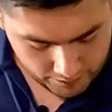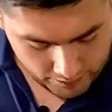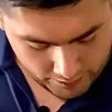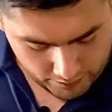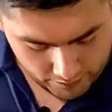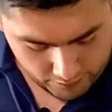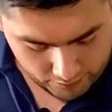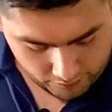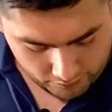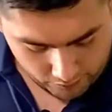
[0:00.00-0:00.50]

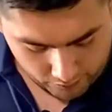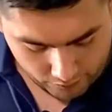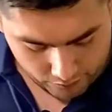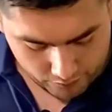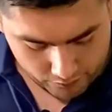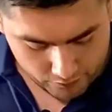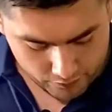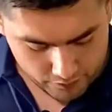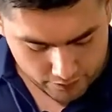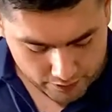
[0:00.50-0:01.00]
So there's no
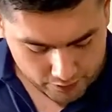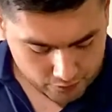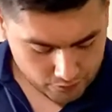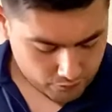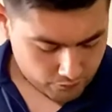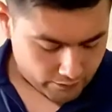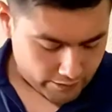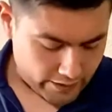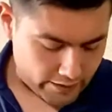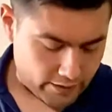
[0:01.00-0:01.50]
issues
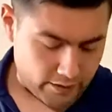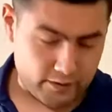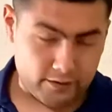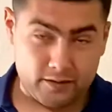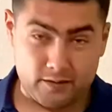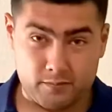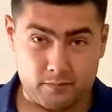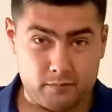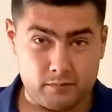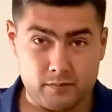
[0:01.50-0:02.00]
getting
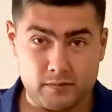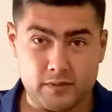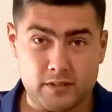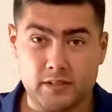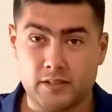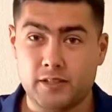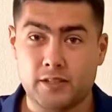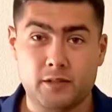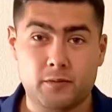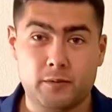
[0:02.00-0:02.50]
a gun
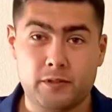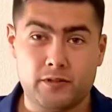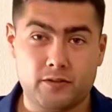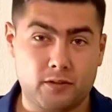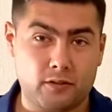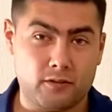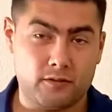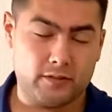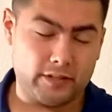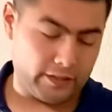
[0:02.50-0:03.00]
with tall
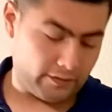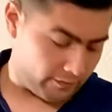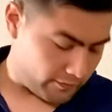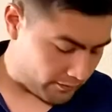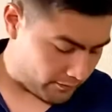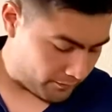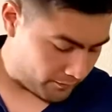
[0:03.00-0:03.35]
sights in.